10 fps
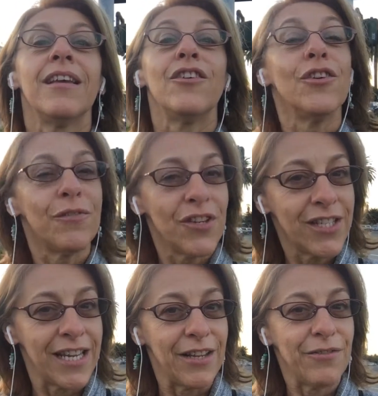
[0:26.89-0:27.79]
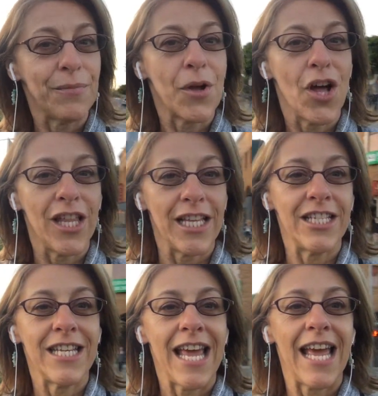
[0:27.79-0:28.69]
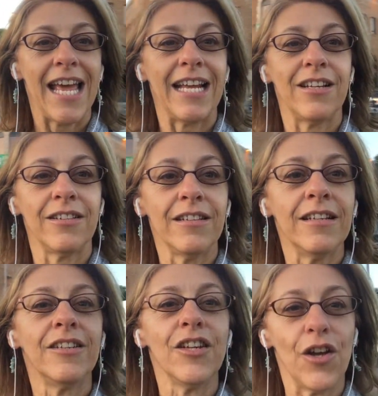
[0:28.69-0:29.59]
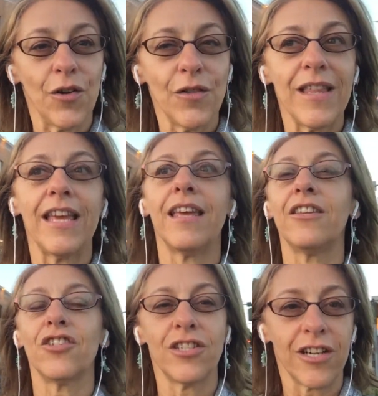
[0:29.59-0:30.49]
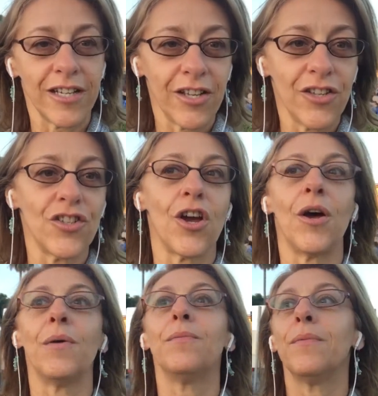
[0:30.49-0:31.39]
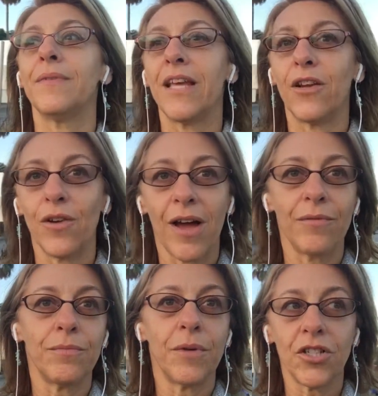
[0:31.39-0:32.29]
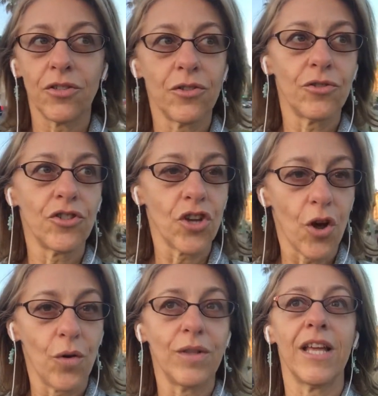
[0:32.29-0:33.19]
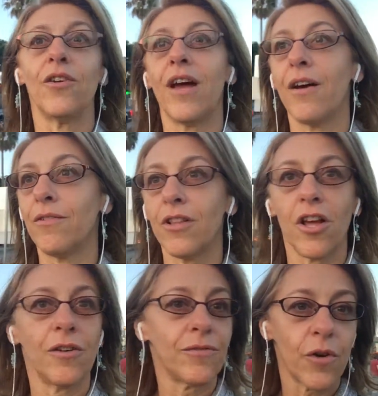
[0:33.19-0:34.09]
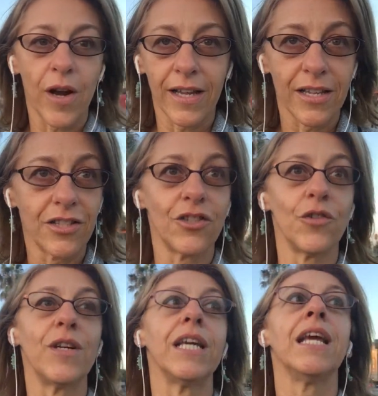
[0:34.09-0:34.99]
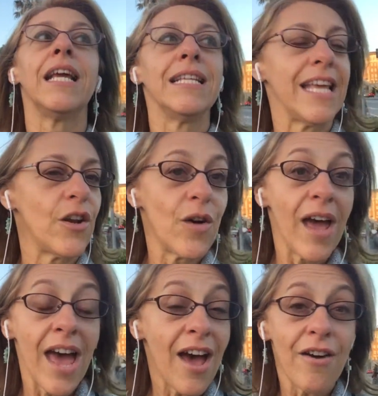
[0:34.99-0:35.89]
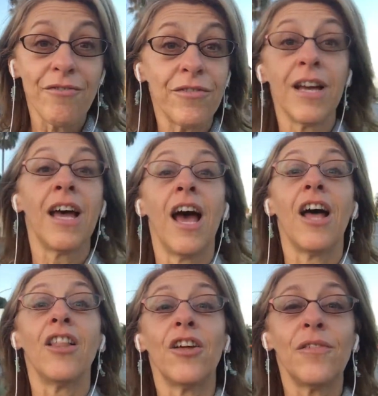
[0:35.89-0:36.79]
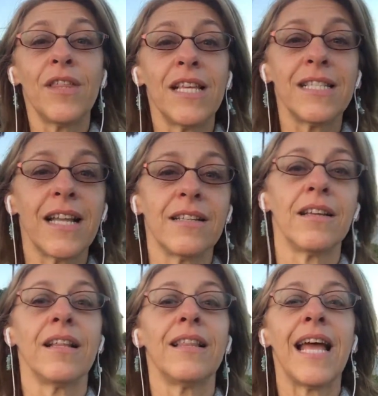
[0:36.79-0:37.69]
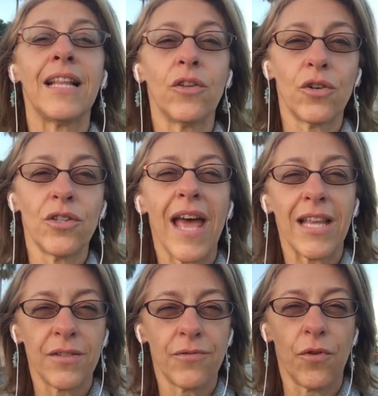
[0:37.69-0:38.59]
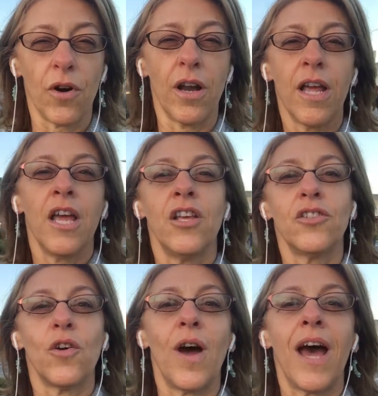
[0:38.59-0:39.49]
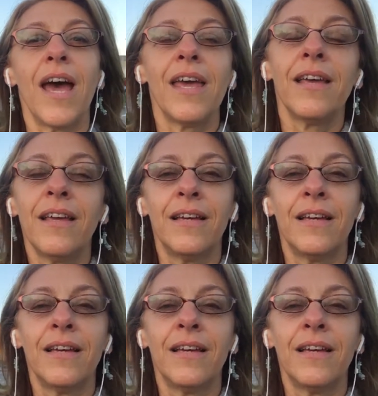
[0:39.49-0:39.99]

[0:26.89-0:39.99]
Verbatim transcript: university, from college, and you know, they just started a job. They don't have much to show. They don't have a lot of credit history. They don't have a lot of things that landlords ask for. So I